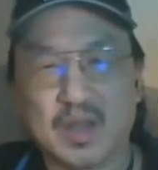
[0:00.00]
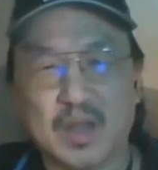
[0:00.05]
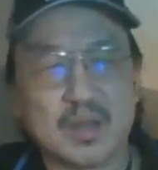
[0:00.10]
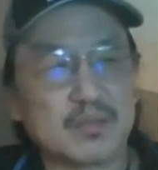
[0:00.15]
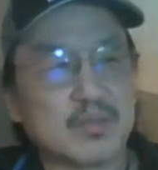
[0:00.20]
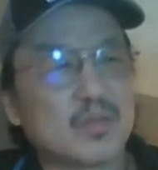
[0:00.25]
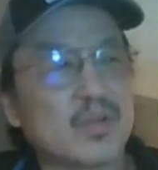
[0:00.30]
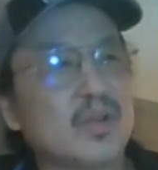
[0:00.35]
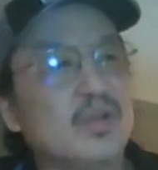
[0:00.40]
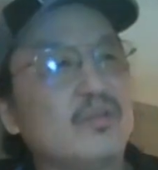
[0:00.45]

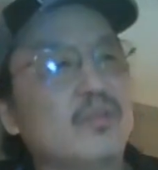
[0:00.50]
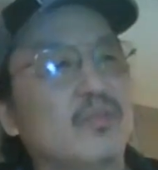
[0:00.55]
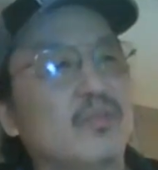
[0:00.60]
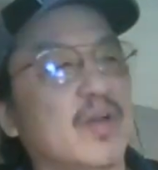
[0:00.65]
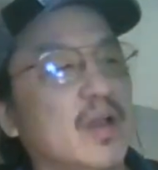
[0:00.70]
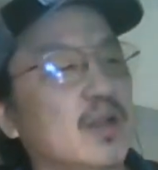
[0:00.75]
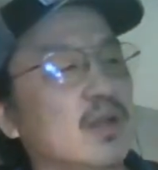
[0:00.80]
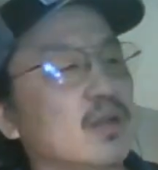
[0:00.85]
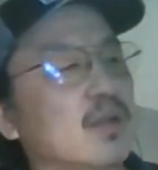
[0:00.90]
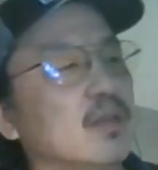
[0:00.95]
trying to
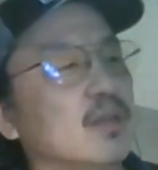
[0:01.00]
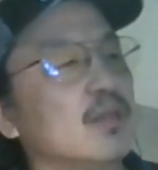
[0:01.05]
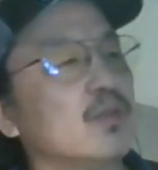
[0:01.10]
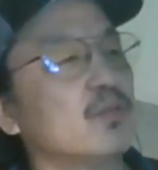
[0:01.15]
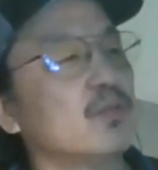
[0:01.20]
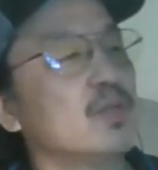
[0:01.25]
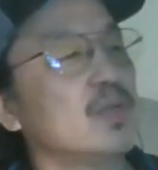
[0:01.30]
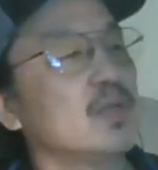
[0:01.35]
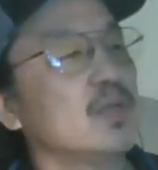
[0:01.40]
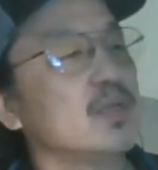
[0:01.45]
find, this
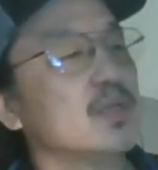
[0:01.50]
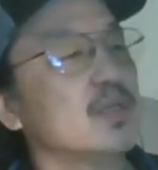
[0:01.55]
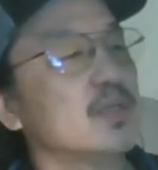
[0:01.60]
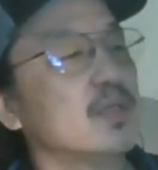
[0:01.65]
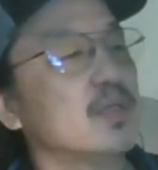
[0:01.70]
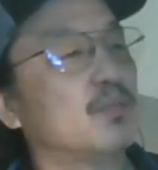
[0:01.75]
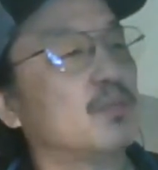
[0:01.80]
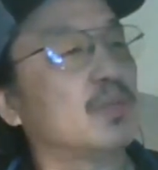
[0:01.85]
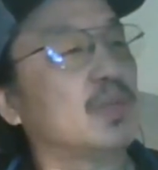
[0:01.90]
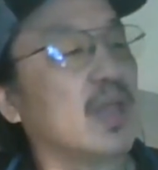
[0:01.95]
one is
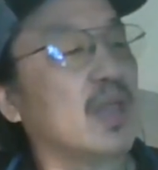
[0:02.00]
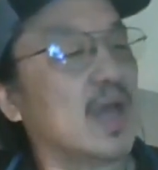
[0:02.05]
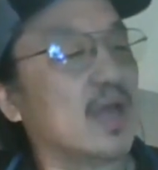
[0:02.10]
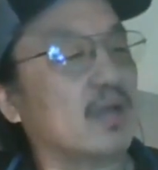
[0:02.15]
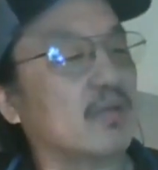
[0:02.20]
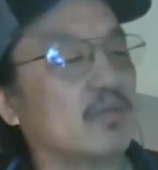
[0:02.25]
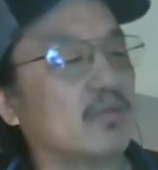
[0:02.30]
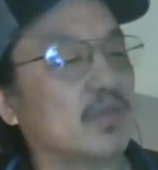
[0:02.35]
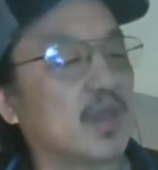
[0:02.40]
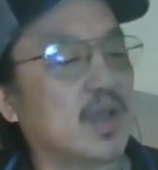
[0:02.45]
the
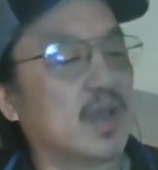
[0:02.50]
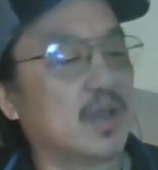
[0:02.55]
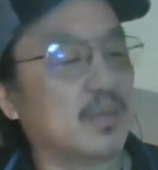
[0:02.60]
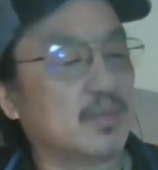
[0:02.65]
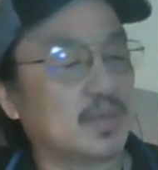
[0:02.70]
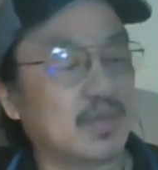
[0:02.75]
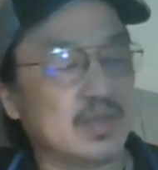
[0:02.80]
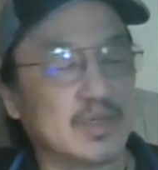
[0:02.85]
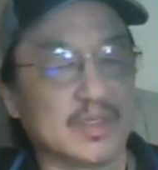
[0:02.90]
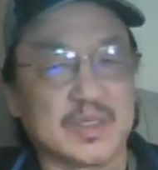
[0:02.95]
black fly,
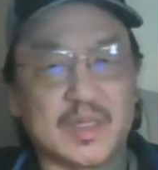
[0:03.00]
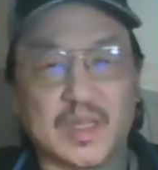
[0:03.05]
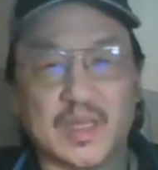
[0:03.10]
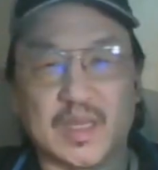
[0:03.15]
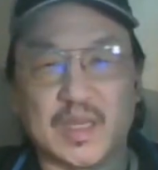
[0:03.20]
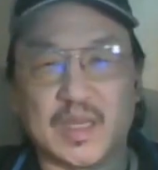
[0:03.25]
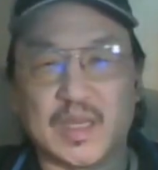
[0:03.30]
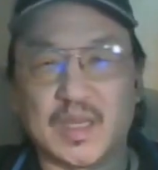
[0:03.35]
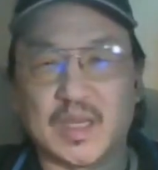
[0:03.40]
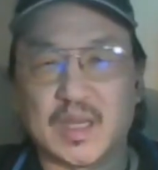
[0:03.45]
but there's I
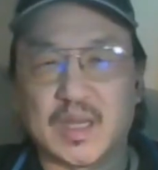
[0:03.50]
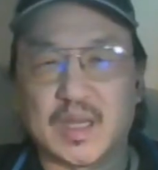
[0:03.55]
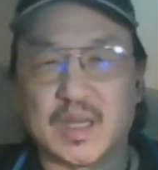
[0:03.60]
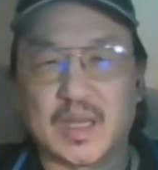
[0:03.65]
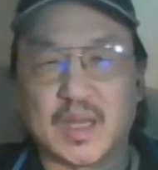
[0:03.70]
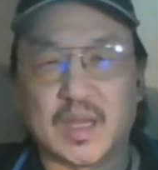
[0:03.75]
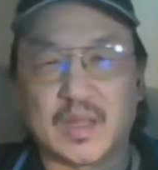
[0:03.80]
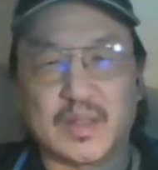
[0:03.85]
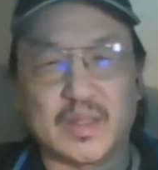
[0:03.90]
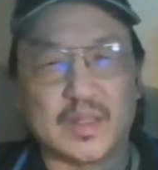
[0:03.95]

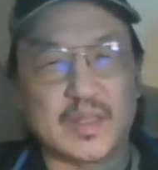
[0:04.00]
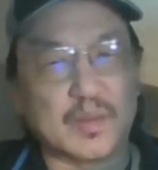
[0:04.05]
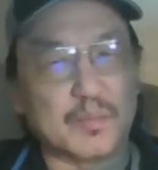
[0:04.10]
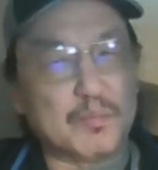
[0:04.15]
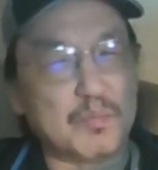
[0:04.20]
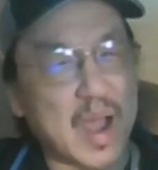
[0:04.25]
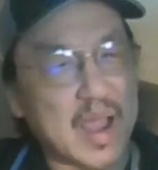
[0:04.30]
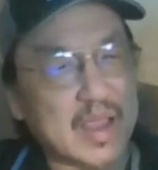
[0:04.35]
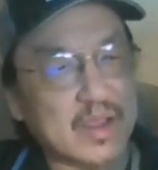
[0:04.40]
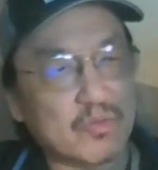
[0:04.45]
think the
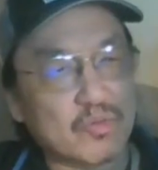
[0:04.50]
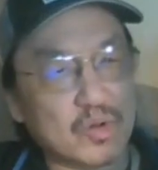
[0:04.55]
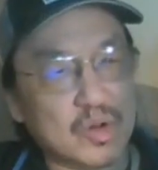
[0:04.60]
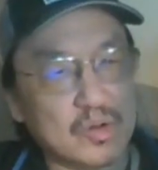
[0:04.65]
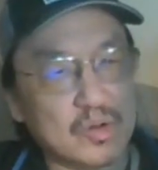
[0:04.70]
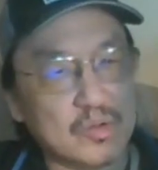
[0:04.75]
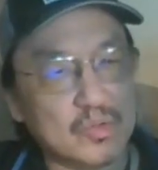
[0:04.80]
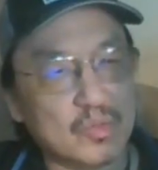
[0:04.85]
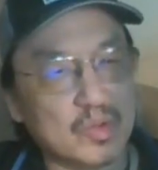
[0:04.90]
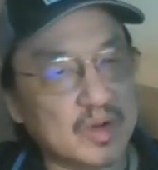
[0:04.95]

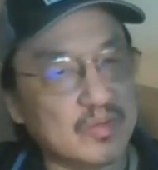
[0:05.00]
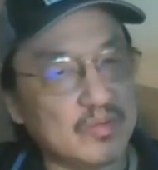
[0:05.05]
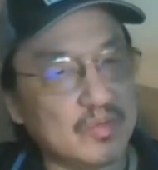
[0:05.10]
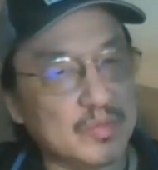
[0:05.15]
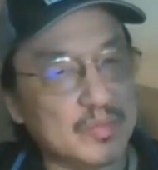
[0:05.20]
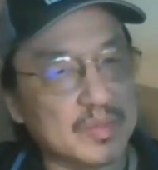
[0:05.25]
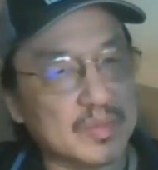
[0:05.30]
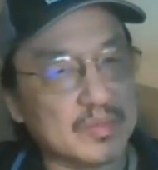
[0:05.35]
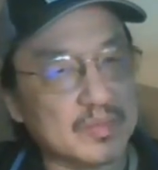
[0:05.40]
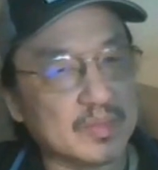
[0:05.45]
micro. One of
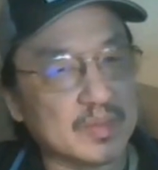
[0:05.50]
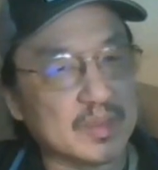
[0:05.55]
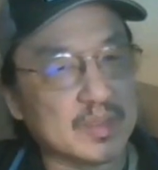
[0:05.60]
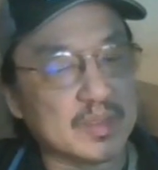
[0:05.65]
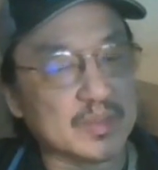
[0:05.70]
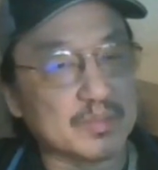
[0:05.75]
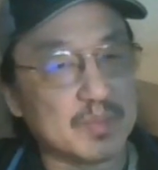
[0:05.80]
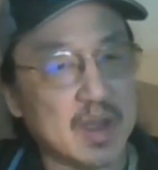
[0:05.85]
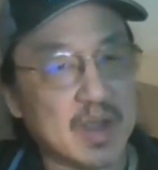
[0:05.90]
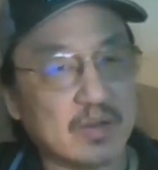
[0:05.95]
them
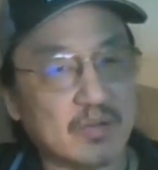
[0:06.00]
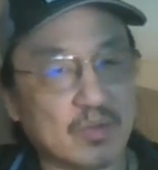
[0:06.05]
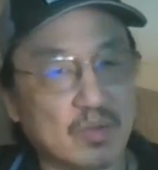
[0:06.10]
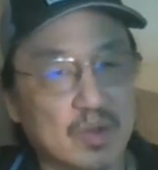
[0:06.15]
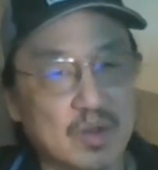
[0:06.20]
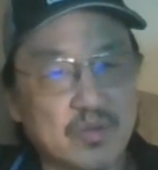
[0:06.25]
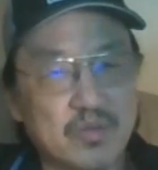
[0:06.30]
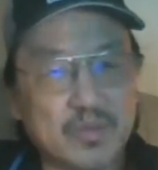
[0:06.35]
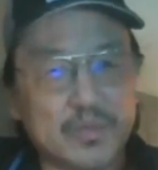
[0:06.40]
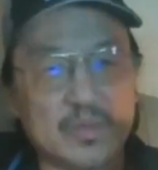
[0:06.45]
is micro.
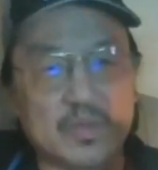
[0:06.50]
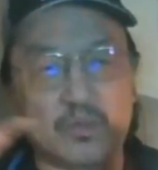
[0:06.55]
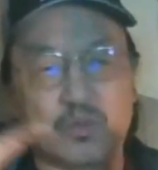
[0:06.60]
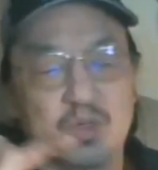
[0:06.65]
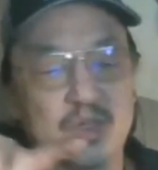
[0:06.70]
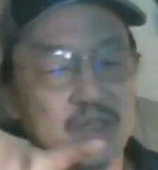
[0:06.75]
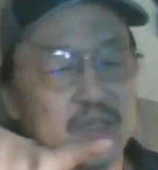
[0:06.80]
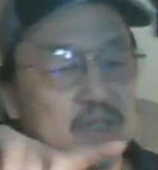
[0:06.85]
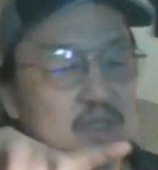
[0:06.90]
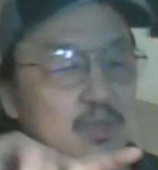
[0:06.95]
One of them is
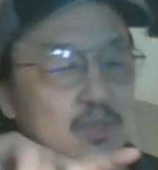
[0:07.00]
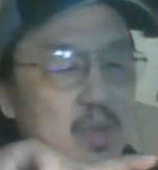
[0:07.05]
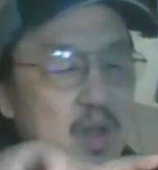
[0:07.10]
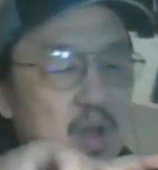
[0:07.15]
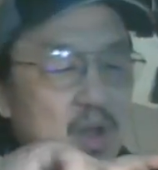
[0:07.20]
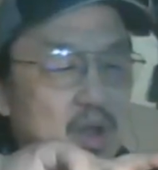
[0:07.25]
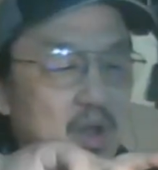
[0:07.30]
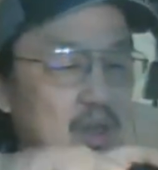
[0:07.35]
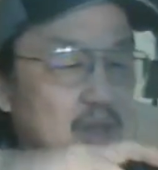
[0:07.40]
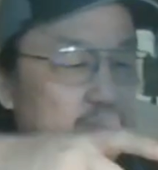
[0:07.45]
really
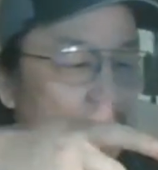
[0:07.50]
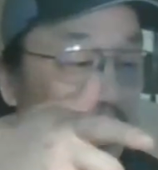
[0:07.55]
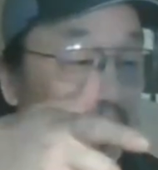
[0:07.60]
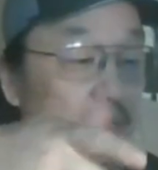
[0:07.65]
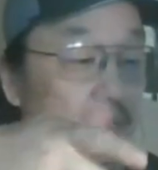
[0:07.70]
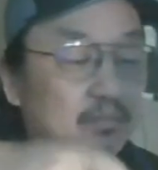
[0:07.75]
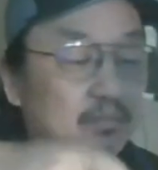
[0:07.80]
small, and I